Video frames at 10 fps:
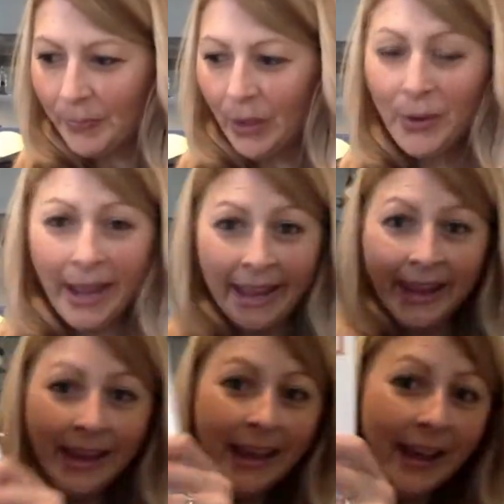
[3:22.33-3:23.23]
Okay.
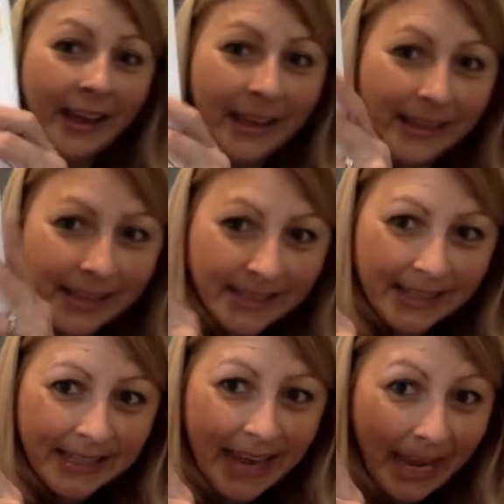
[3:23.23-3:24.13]
This
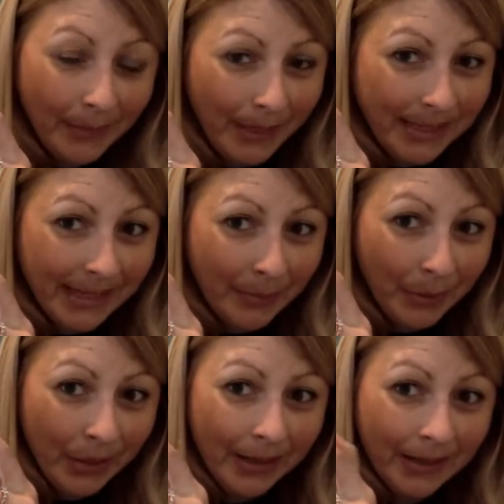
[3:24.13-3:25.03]
is an ABC
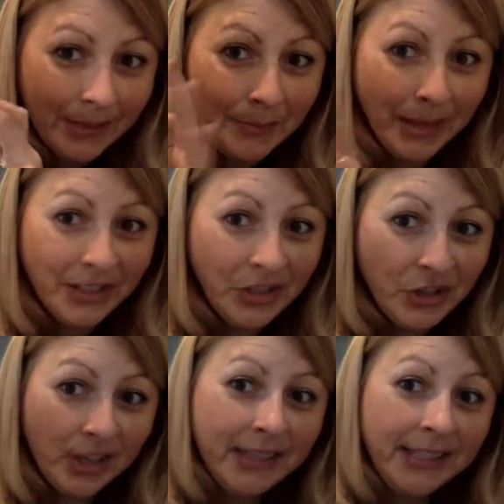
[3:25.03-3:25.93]
book meant to
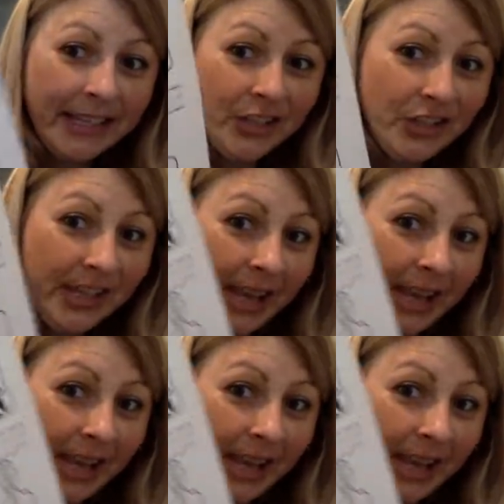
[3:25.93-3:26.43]
just teach the